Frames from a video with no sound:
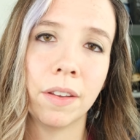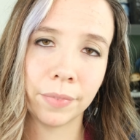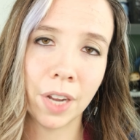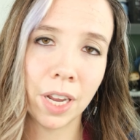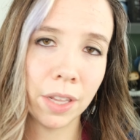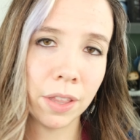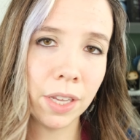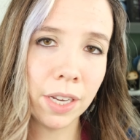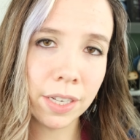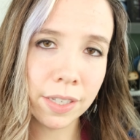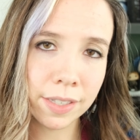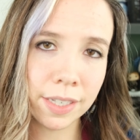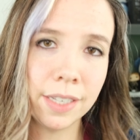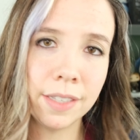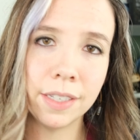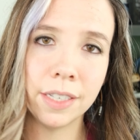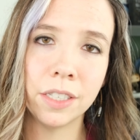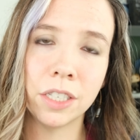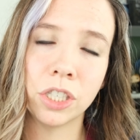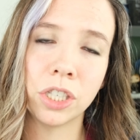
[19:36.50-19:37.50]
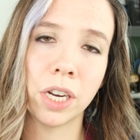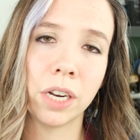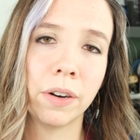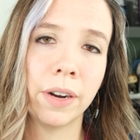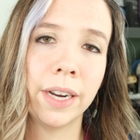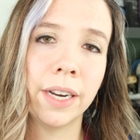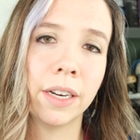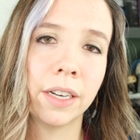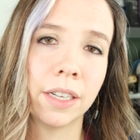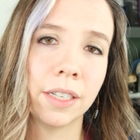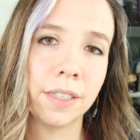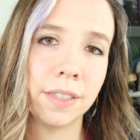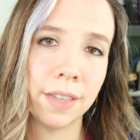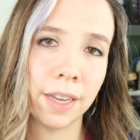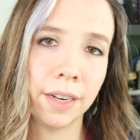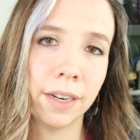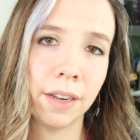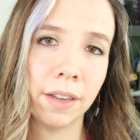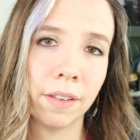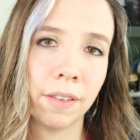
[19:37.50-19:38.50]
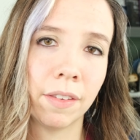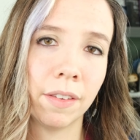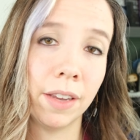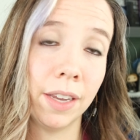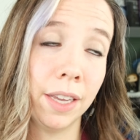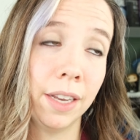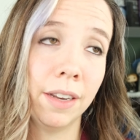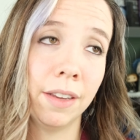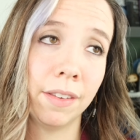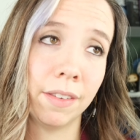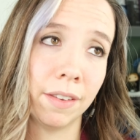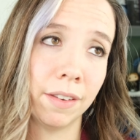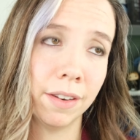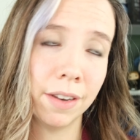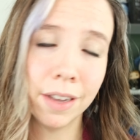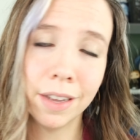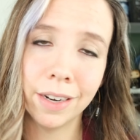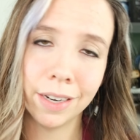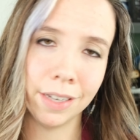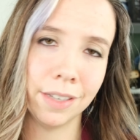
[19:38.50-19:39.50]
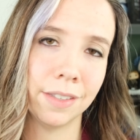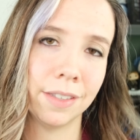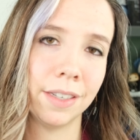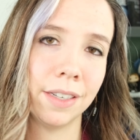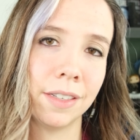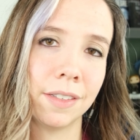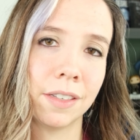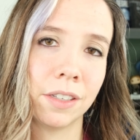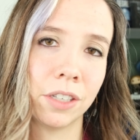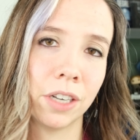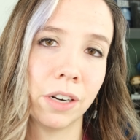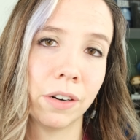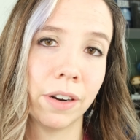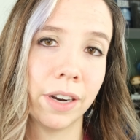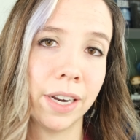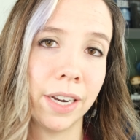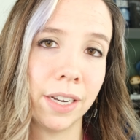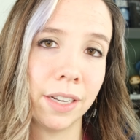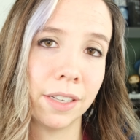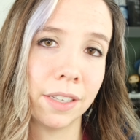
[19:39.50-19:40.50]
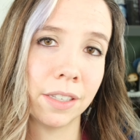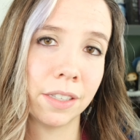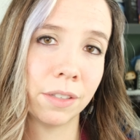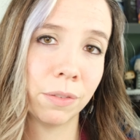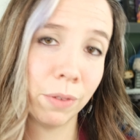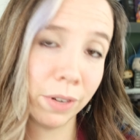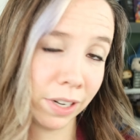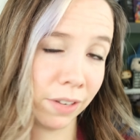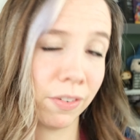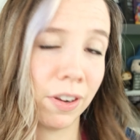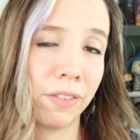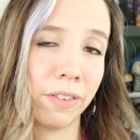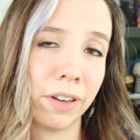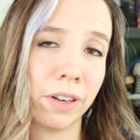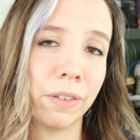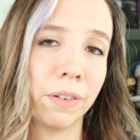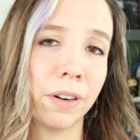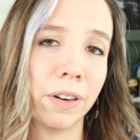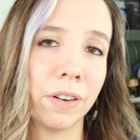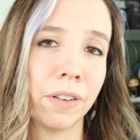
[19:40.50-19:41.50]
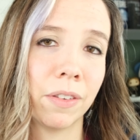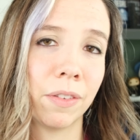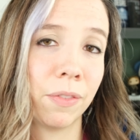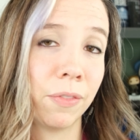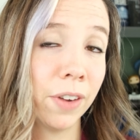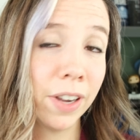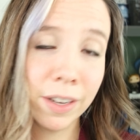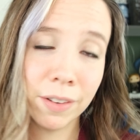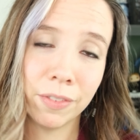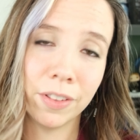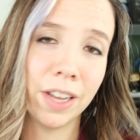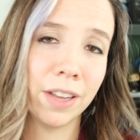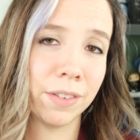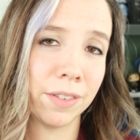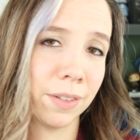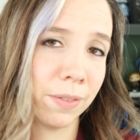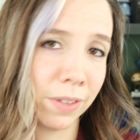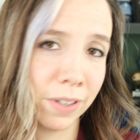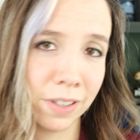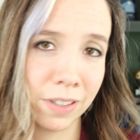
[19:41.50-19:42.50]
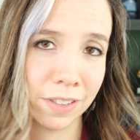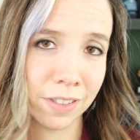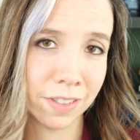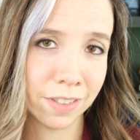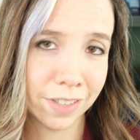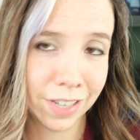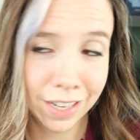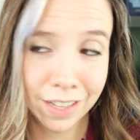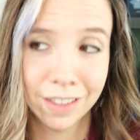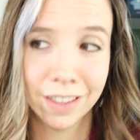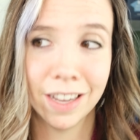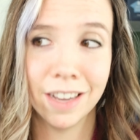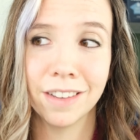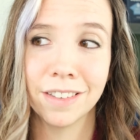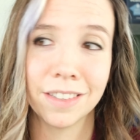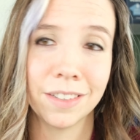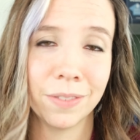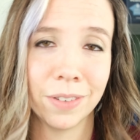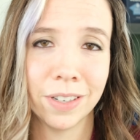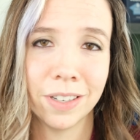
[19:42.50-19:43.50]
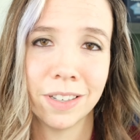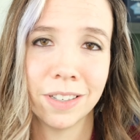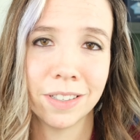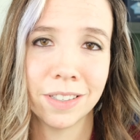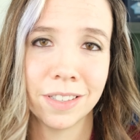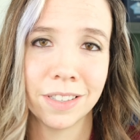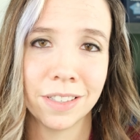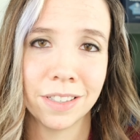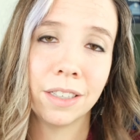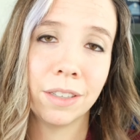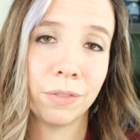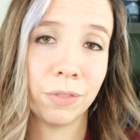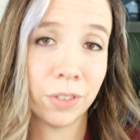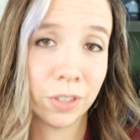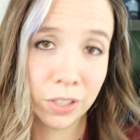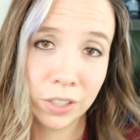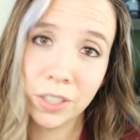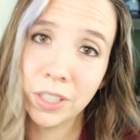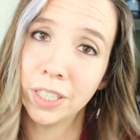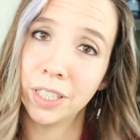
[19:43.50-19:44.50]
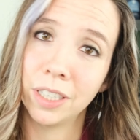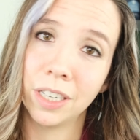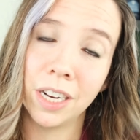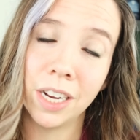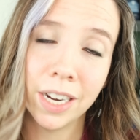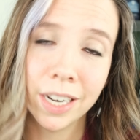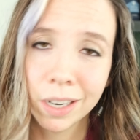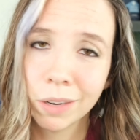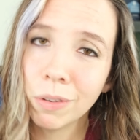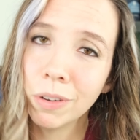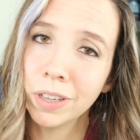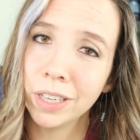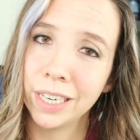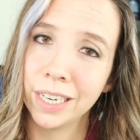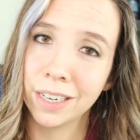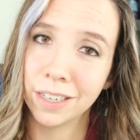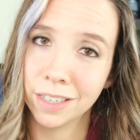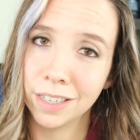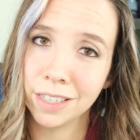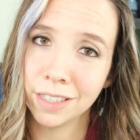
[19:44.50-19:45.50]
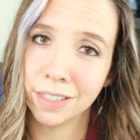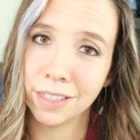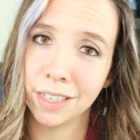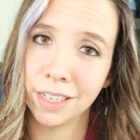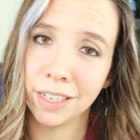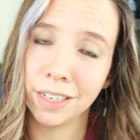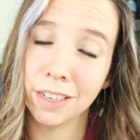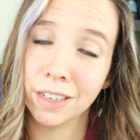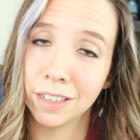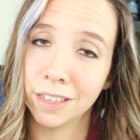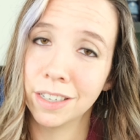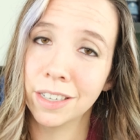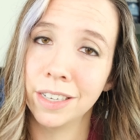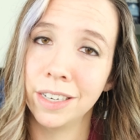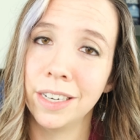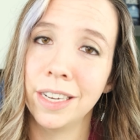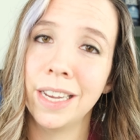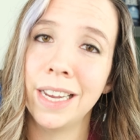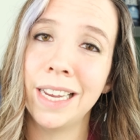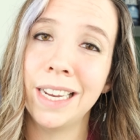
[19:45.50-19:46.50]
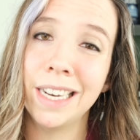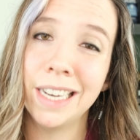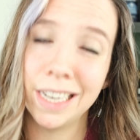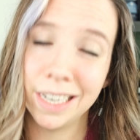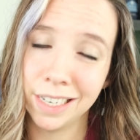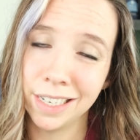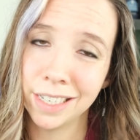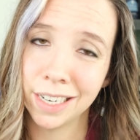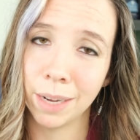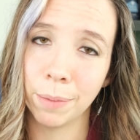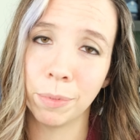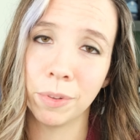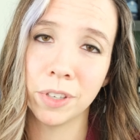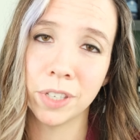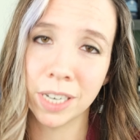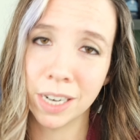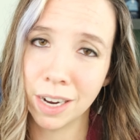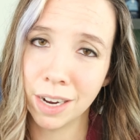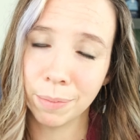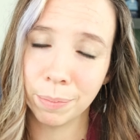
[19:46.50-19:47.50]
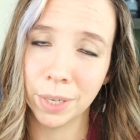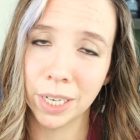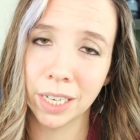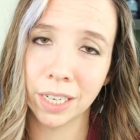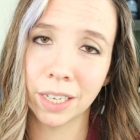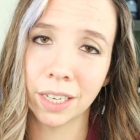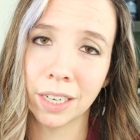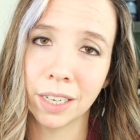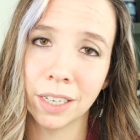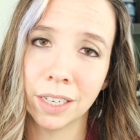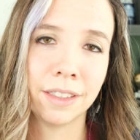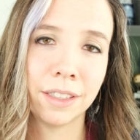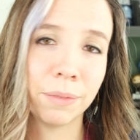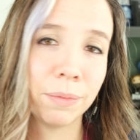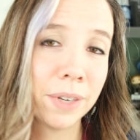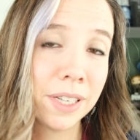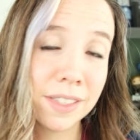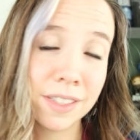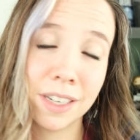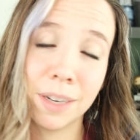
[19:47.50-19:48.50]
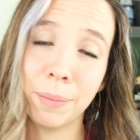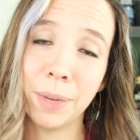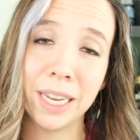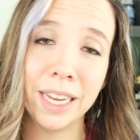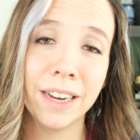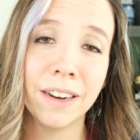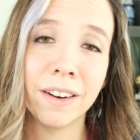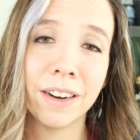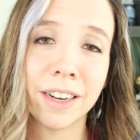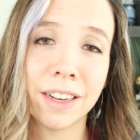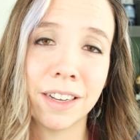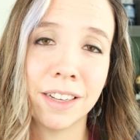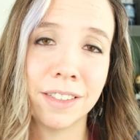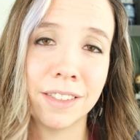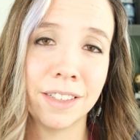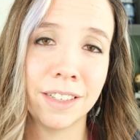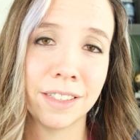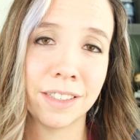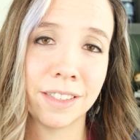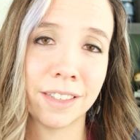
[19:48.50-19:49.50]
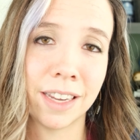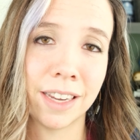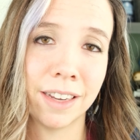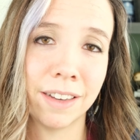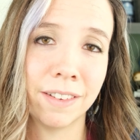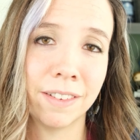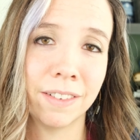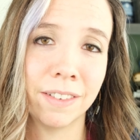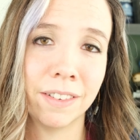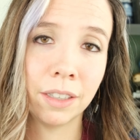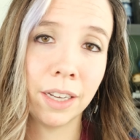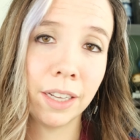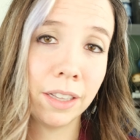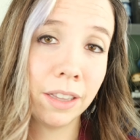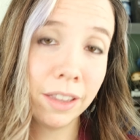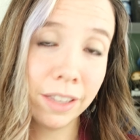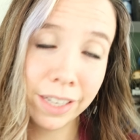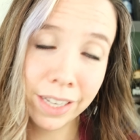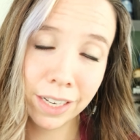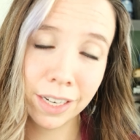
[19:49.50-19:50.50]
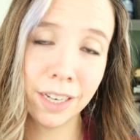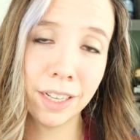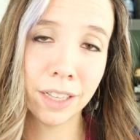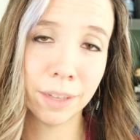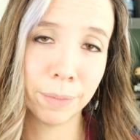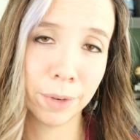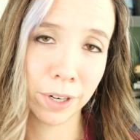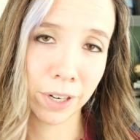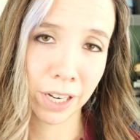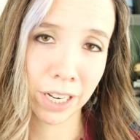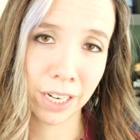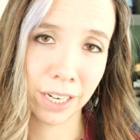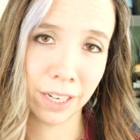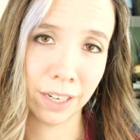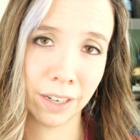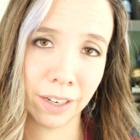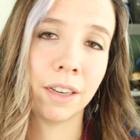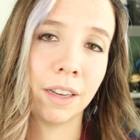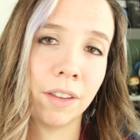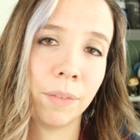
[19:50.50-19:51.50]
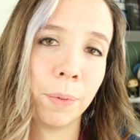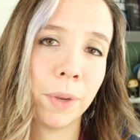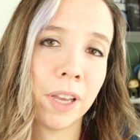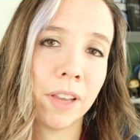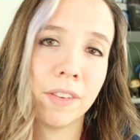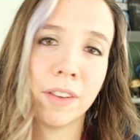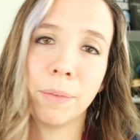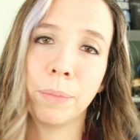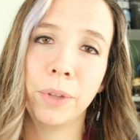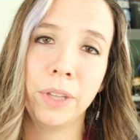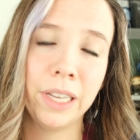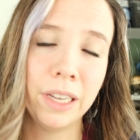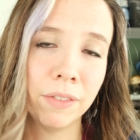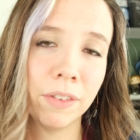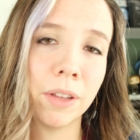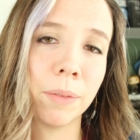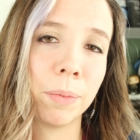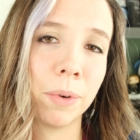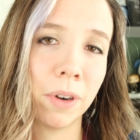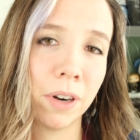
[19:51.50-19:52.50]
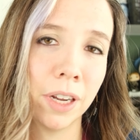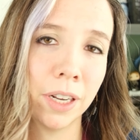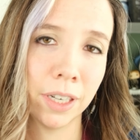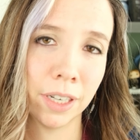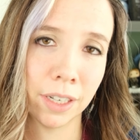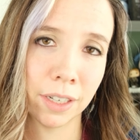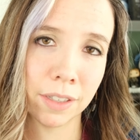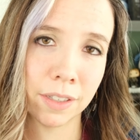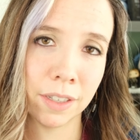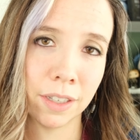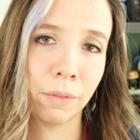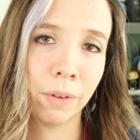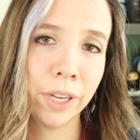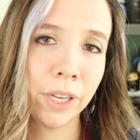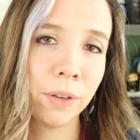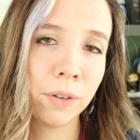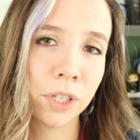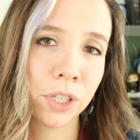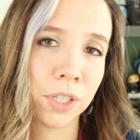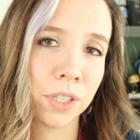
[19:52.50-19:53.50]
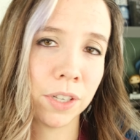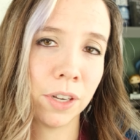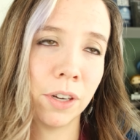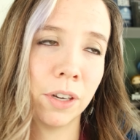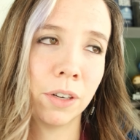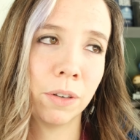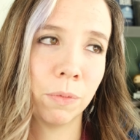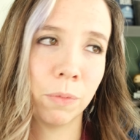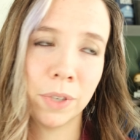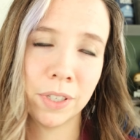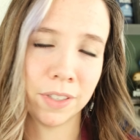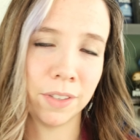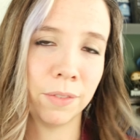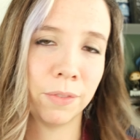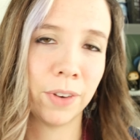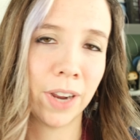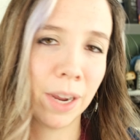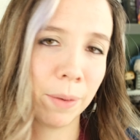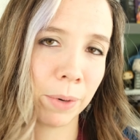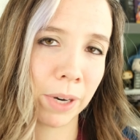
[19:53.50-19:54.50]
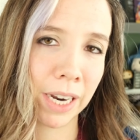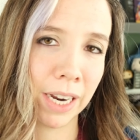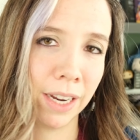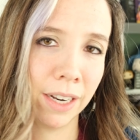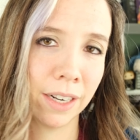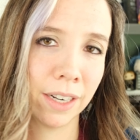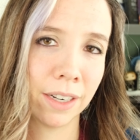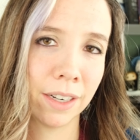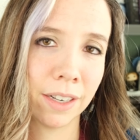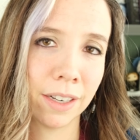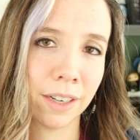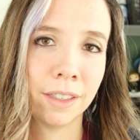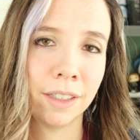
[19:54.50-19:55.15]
I think it's easy to generate a good sentence. It is not easy to generate 2,500 words, 5,000 words, 10,000 words of good, high-quality content on an in-depth topic. The reason I'm here at Content at Scale and leading the marketing is because I believe in the product. What you just saw wasn't fabricated.